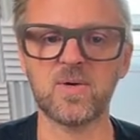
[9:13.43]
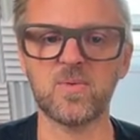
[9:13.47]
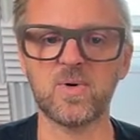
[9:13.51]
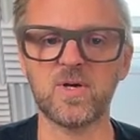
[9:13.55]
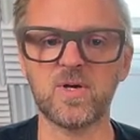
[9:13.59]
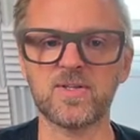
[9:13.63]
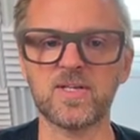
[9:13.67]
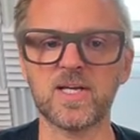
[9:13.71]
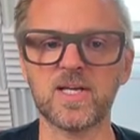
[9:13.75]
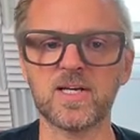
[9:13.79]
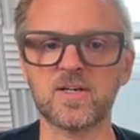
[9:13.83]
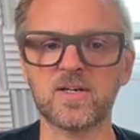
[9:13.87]
I
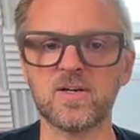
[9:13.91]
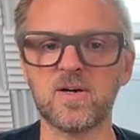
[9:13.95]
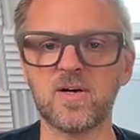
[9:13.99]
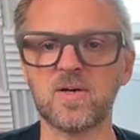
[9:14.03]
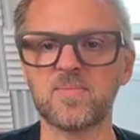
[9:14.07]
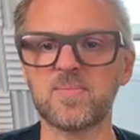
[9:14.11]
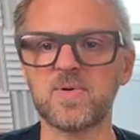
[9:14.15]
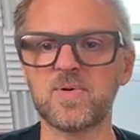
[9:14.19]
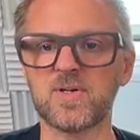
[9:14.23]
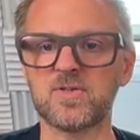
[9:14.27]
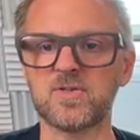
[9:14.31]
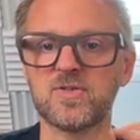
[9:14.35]
want that
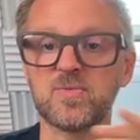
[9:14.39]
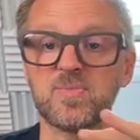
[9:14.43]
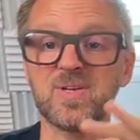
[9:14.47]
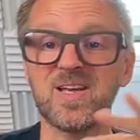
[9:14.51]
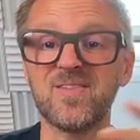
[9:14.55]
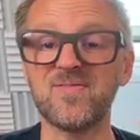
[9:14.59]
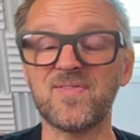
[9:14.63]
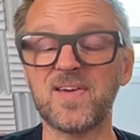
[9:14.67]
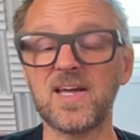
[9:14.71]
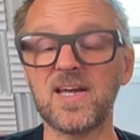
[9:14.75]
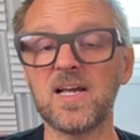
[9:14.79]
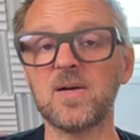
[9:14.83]
cut button to be
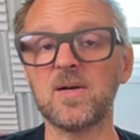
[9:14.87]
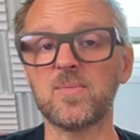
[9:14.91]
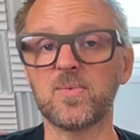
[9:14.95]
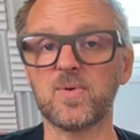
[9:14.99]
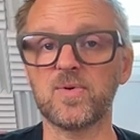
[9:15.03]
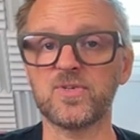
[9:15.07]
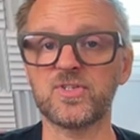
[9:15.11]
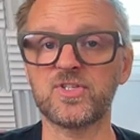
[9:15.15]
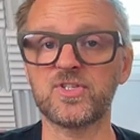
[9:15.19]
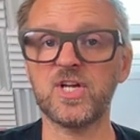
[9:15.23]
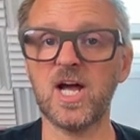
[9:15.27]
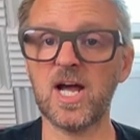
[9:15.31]

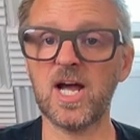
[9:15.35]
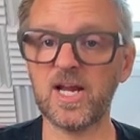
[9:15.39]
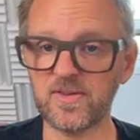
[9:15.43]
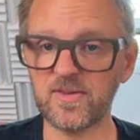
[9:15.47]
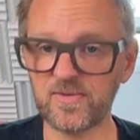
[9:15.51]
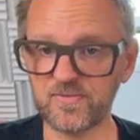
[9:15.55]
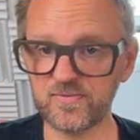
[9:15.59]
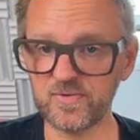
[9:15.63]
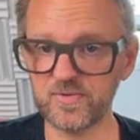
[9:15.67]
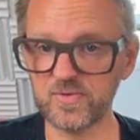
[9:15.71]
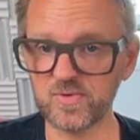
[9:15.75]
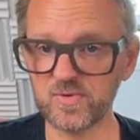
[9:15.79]
available, shine
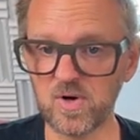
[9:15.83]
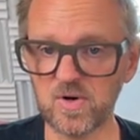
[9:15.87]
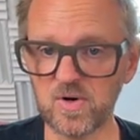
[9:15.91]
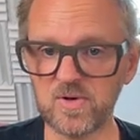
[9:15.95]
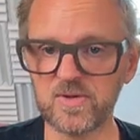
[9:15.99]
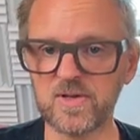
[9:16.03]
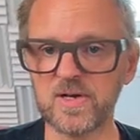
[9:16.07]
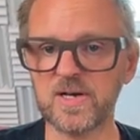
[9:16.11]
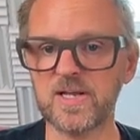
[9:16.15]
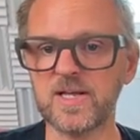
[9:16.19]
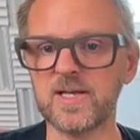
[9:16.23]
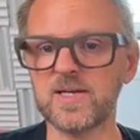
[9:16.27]
through all
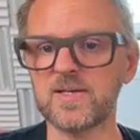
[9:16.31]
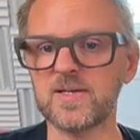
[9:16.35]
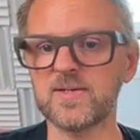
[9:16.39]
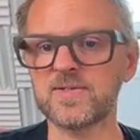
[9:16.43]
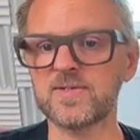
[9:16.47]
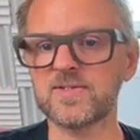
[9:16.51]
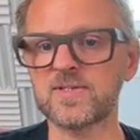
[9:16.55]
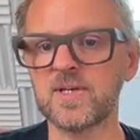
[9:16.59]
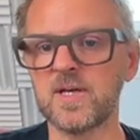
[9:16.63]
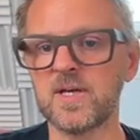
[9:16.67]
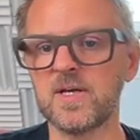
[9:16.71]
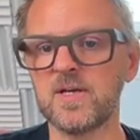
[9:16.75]
the
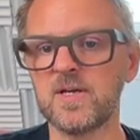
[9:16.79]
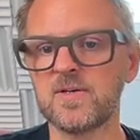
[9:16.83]
layers.